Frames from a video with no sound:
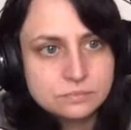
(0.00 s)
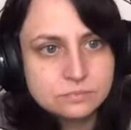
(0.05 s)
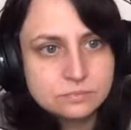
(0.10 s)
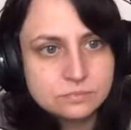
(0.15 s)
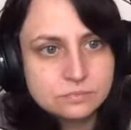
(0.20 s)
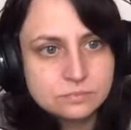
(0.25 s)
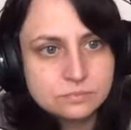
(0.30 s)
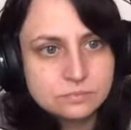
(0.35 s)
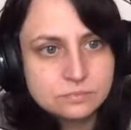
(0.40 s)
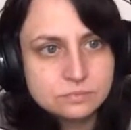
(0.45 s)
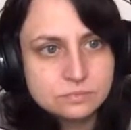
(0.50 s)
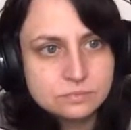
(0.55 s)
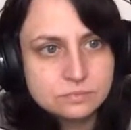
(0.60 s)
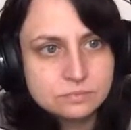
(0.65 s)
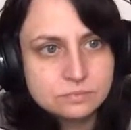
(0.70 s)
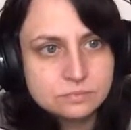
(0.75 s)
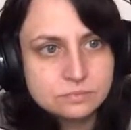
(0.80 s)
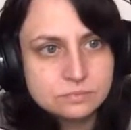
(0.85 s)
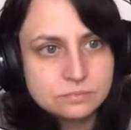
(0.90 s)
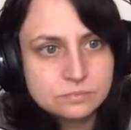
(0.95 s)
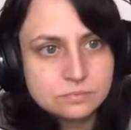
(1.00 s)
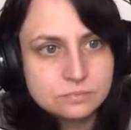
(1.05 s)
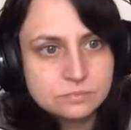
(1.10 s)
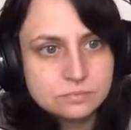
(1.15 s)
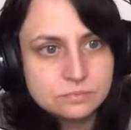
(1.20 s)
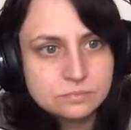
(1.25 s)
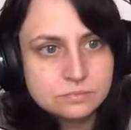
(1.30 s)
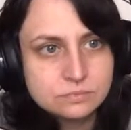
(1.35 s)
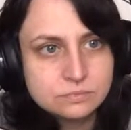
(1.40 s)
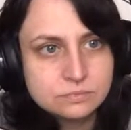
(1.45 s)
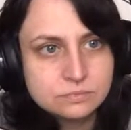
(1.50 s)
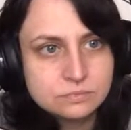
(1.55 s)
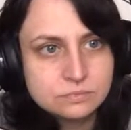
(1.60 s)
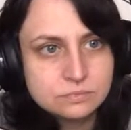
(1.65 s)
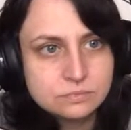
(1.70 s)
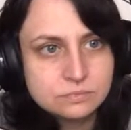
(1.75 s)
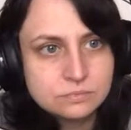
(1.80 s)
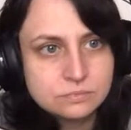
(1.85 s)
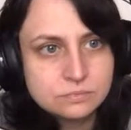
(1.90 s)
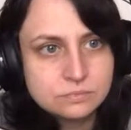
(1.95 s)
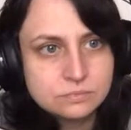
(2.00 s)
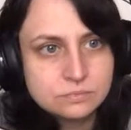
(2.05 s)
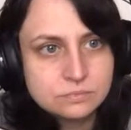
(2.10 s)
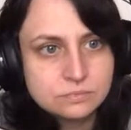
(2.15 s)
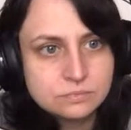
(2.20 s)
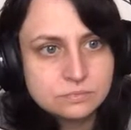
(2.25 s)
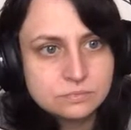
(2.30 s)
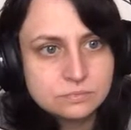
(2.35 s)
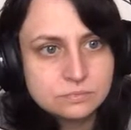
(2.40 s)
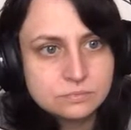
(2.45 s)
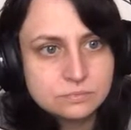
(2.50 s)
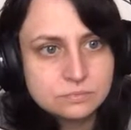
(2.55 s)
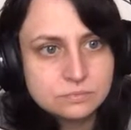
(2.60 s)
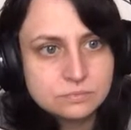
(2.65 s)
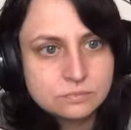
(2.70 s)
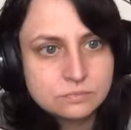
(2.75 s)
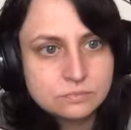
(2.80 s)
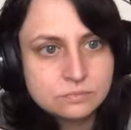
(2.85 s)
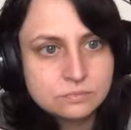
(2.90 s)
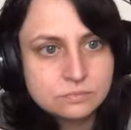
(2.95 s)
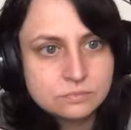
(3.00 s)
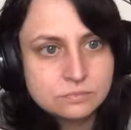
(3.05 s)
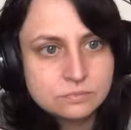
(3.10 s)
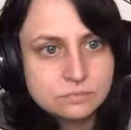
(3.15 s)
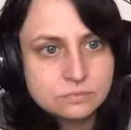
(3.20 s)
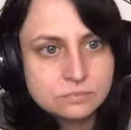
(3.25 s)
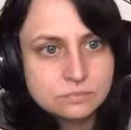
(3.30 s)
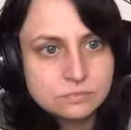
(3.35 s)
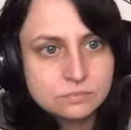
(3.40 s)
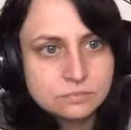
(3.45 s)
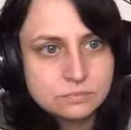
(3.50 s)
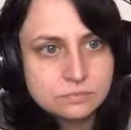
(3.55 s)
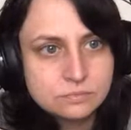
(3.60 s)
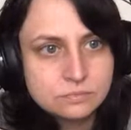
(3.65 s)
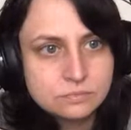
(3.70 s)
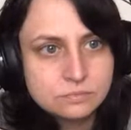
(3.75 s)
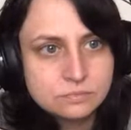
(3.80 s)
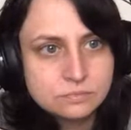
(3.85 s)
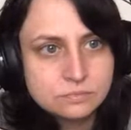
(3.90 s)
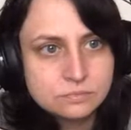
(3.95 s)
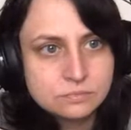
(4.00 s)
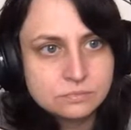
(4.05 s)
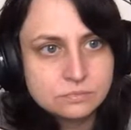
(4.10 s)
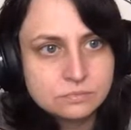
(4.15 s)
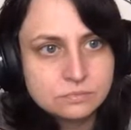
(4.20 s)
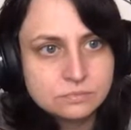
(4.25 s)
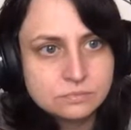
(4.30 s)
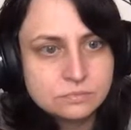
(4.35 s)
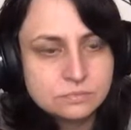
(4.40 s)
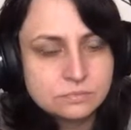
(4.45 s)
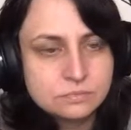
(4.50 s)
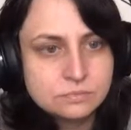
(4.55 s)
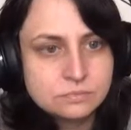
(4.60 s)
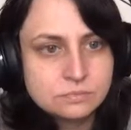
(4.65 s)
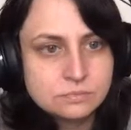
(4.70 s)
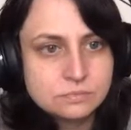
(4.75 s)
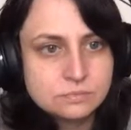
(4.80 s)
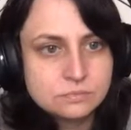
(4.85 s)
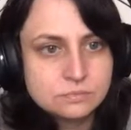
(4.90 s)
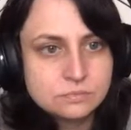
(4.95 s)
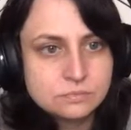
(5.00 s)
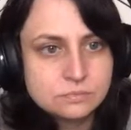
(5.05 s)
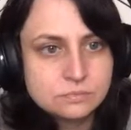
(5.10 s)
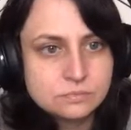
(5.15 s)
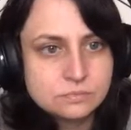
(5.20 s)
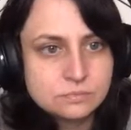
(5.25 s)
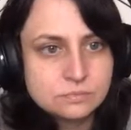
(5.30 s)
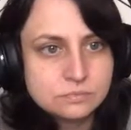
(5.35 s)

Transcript: (silent)